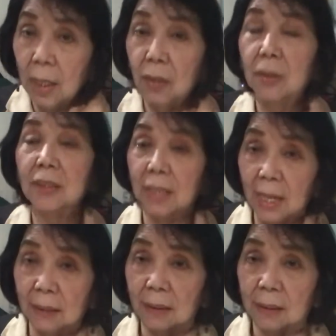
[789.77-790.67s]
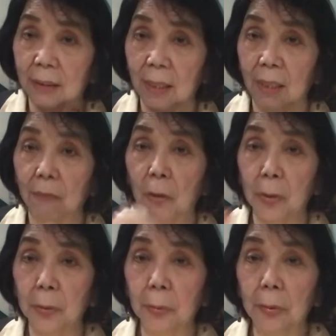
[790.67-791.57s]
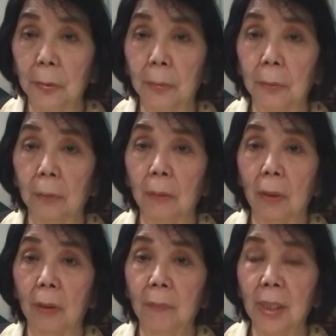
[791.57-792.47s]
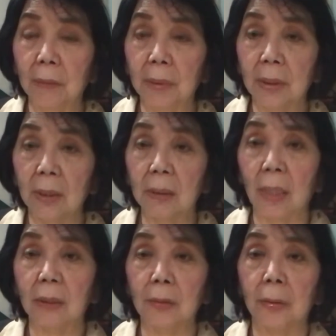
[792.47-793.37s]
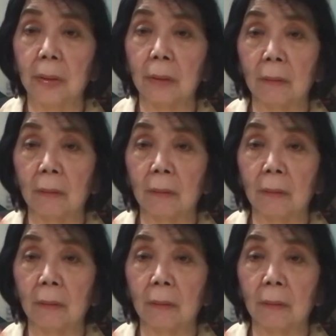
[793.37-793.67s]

consent for you to be admitted, and you're